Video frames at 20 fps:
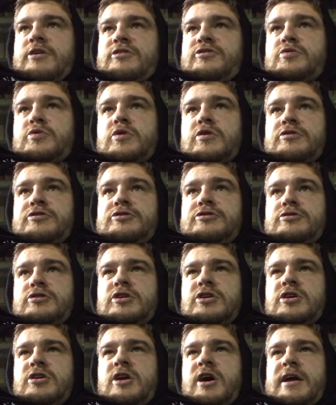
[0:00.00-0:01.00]
Sort of
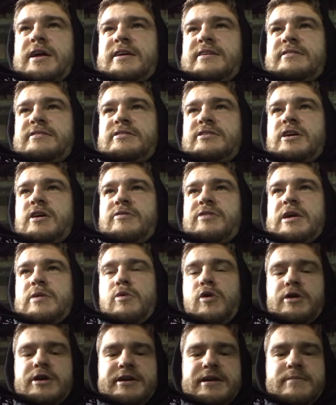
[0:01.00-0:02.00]
looked like, you know, they
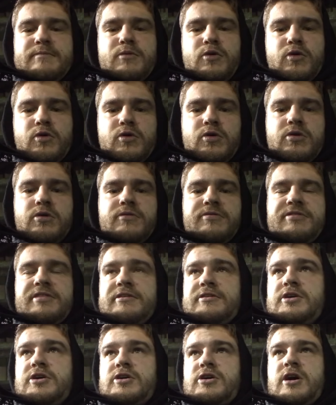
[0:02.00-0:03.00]
wanted it more.
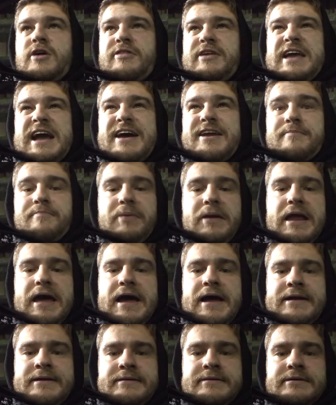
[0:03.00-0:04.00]
It looked like they had a
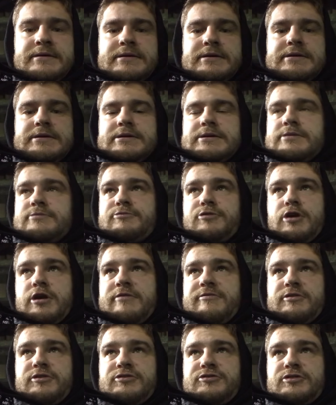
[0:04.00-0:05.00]
plan.
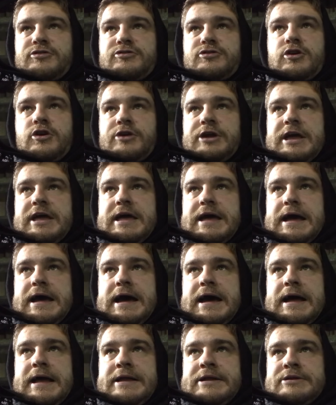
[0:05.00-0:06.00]
Rovers just got it
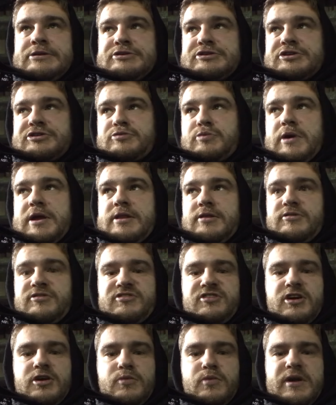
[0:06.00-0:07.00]
and just went
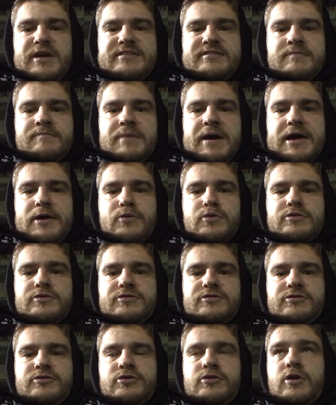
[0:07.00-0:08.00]
sideways and
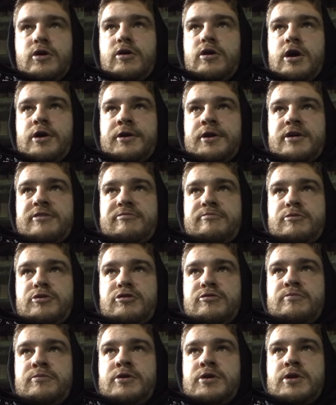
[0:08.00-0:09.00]
backwards. Not enough
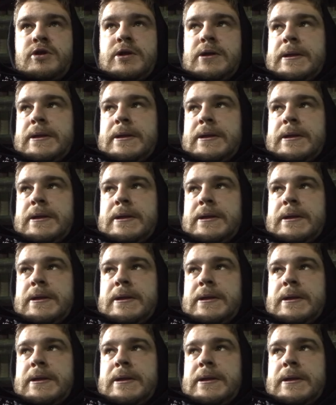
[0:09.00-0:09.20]
movement.